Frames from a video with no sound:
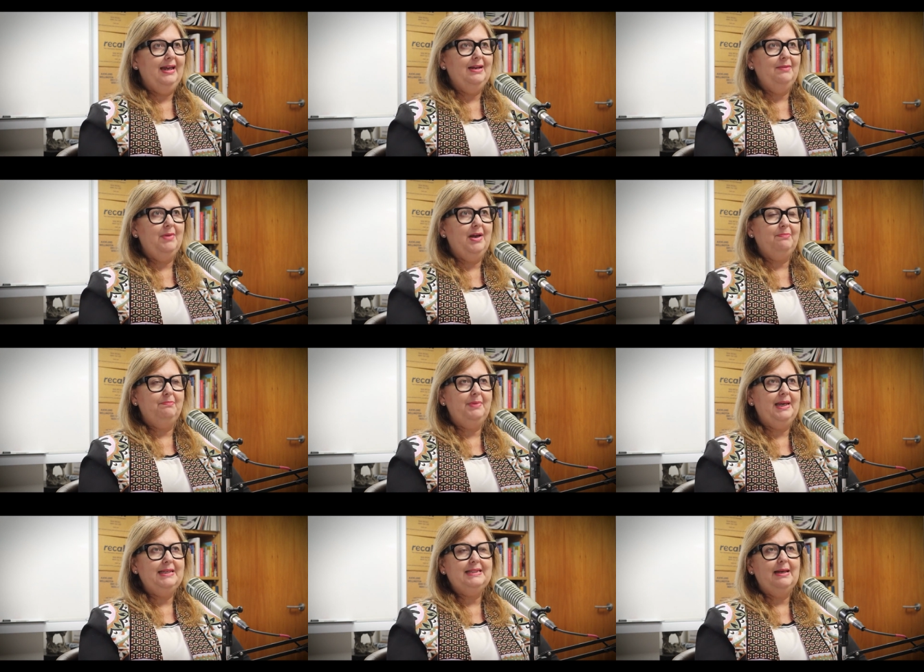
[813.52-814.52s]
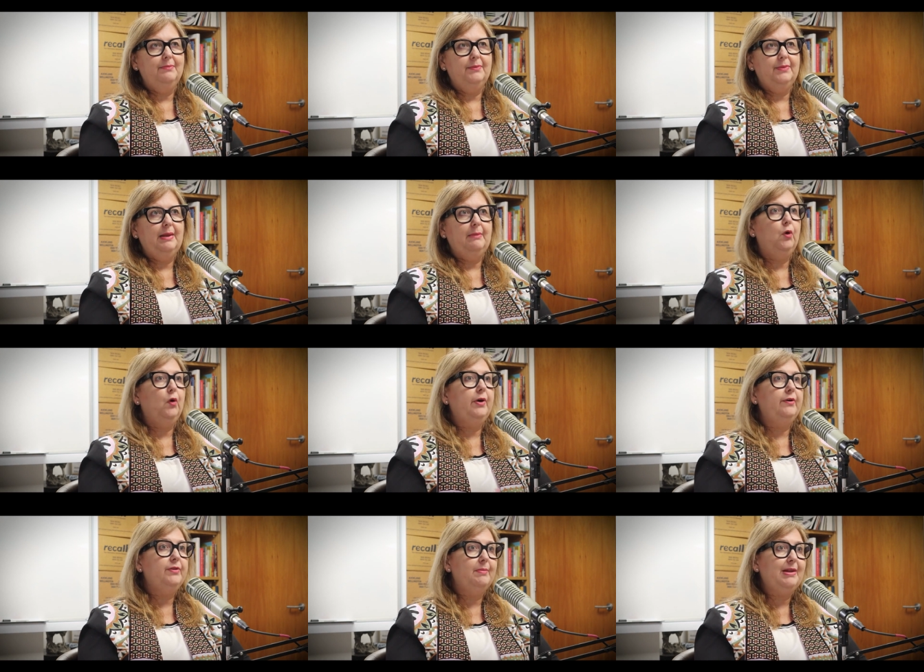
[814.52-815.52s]
and it might be some
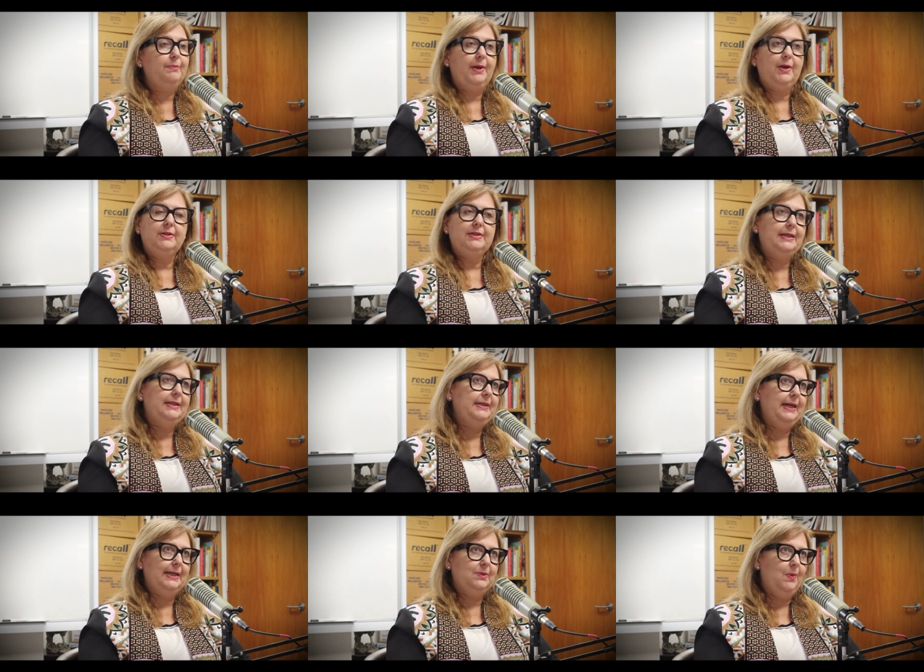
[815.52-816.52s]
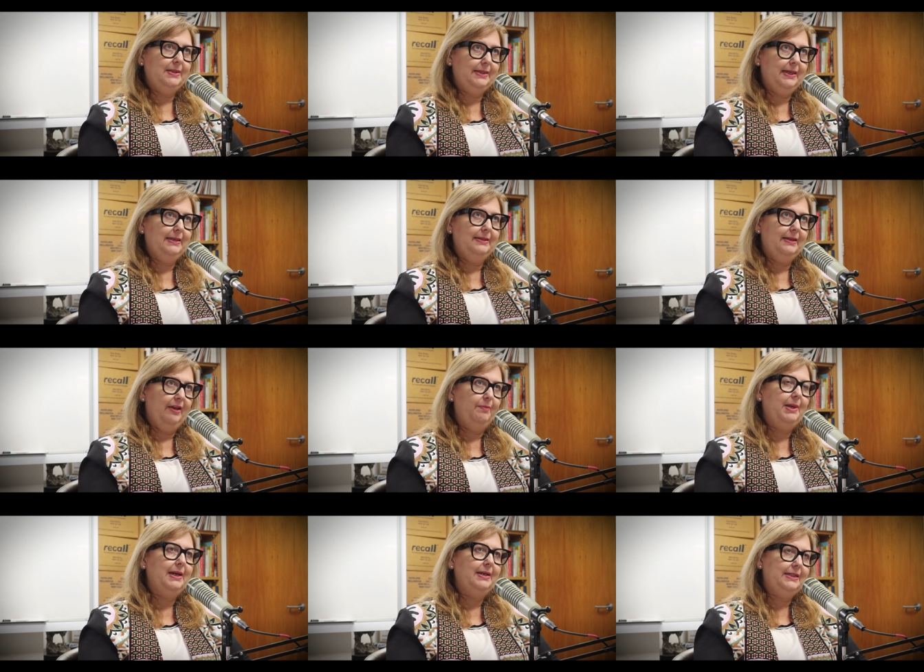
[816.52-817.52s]
employer of the month because they did XYZ and they've
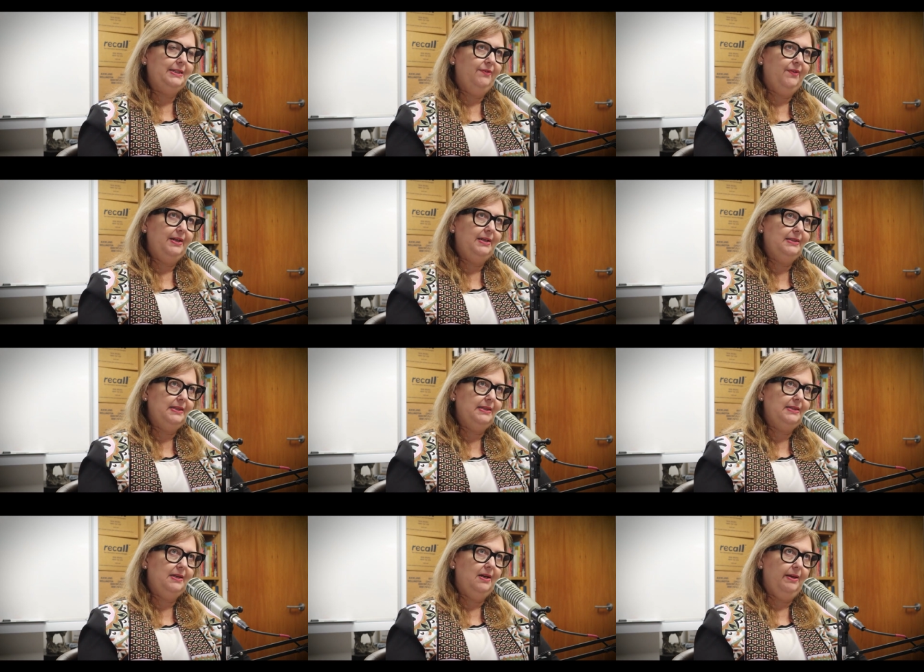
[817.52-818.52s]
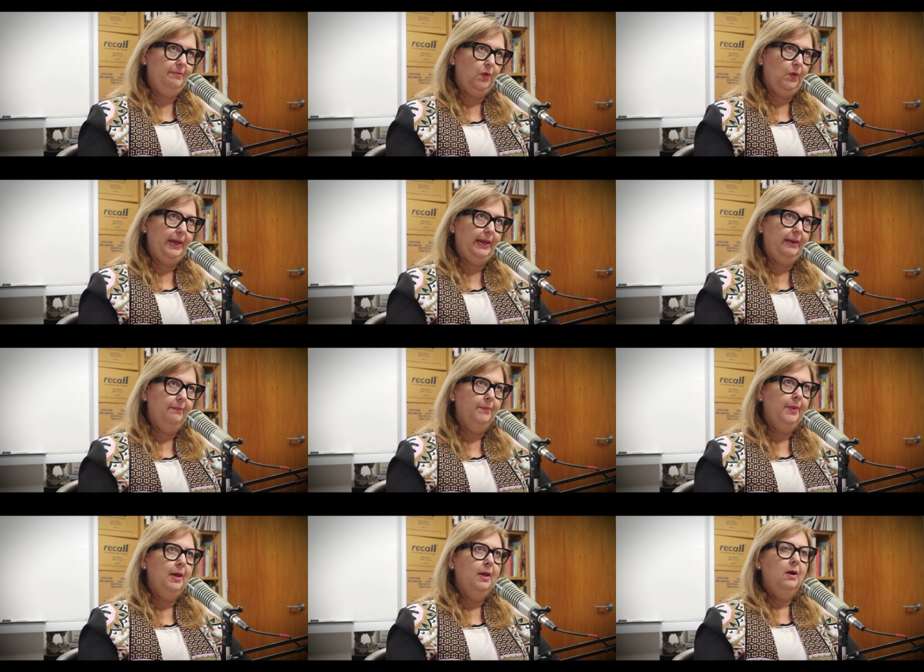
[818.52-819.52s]
been identified as a star employee.
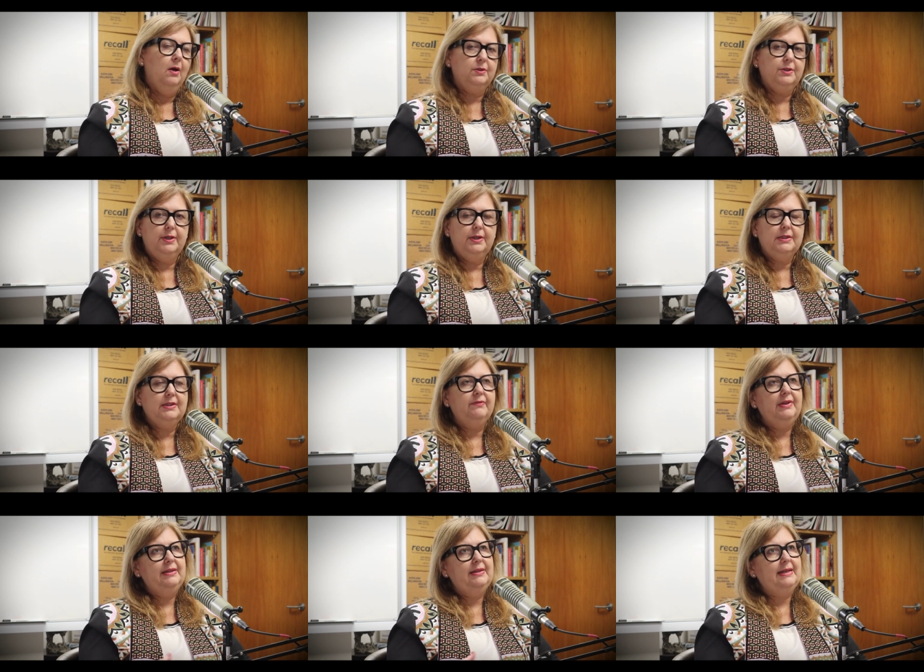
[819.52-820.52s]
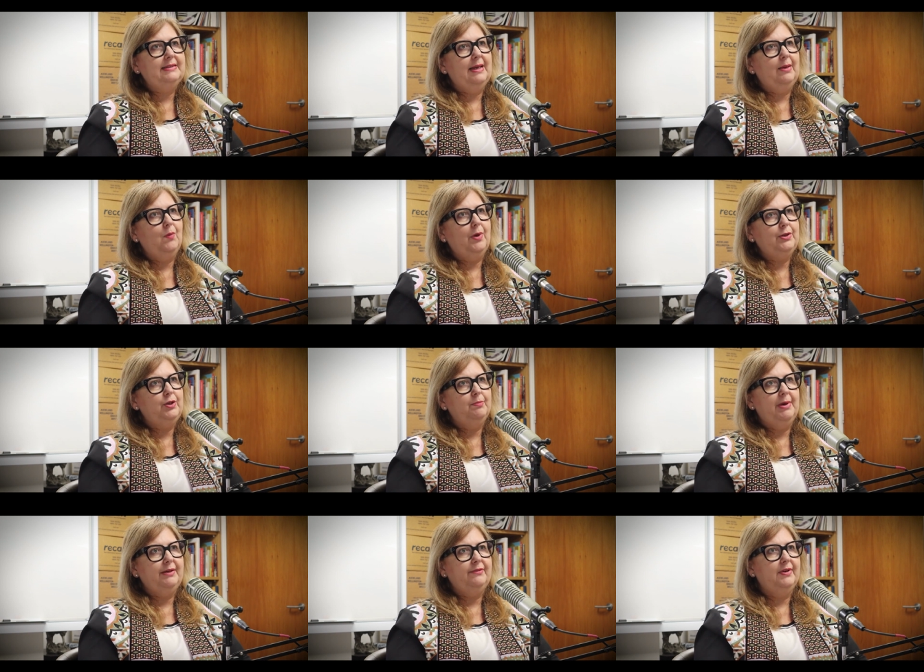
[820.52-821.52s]
Alternatively, in that same one, you
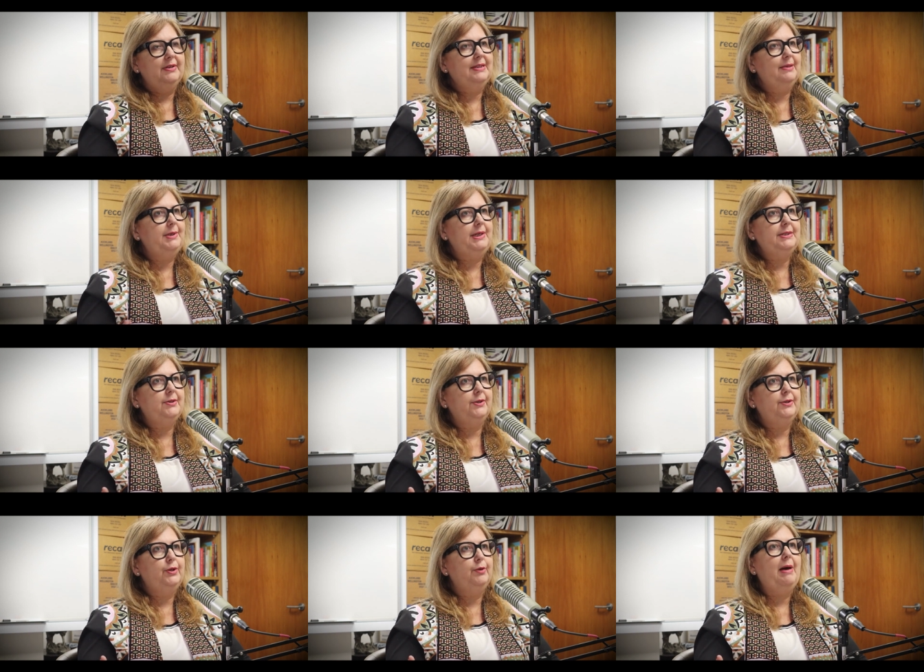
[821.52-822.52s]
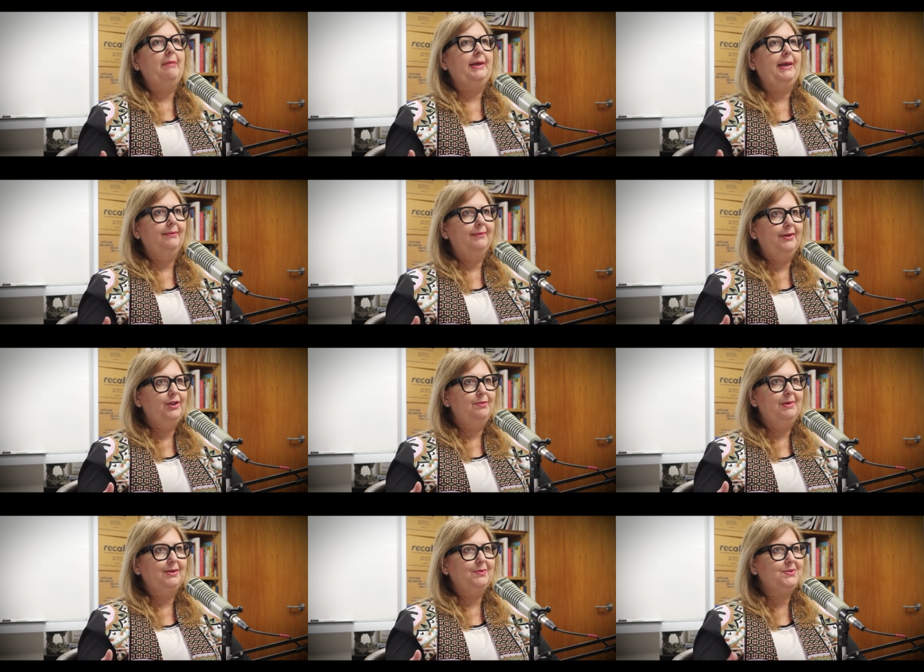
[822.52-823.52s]
might find somebody's got a new puppy and you
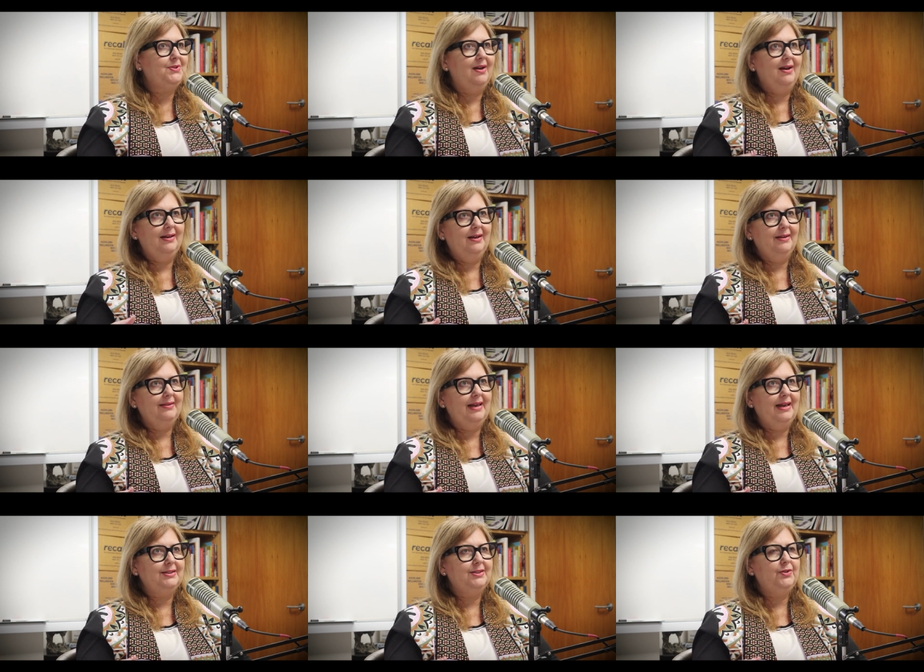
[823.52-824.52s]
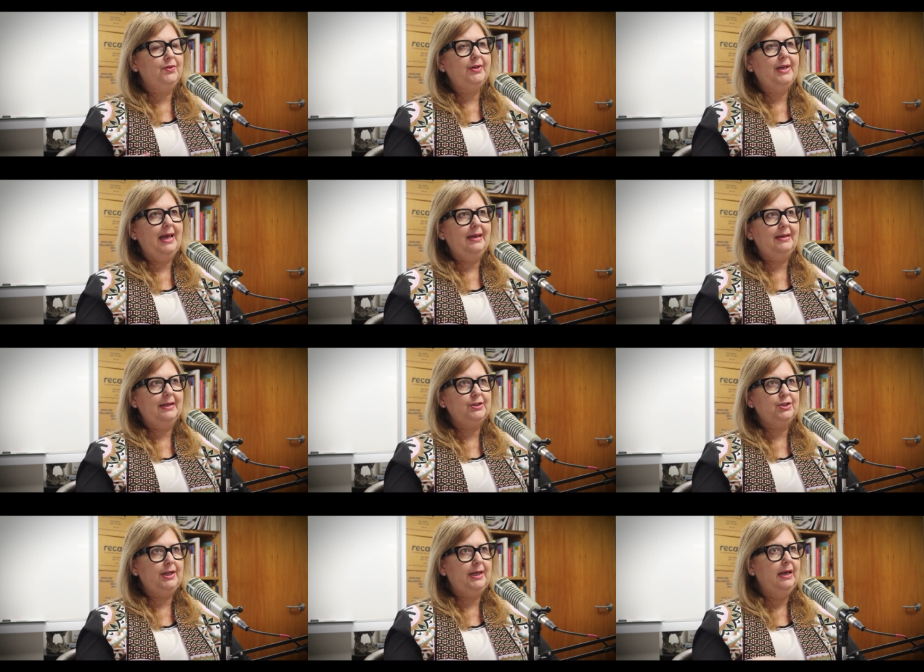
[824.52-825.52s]
might want to highlight that. So you can
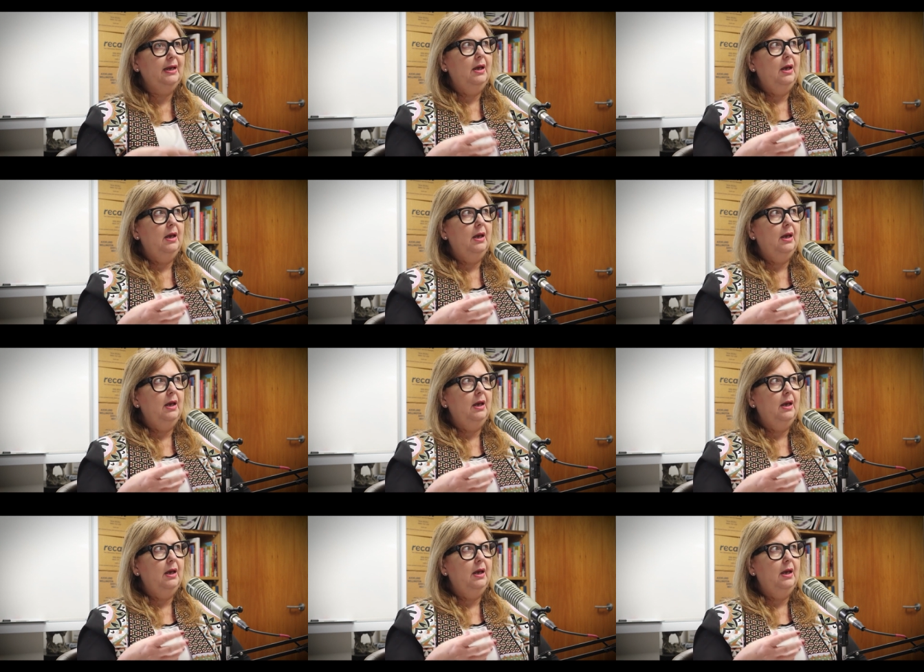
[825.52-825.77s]
actually,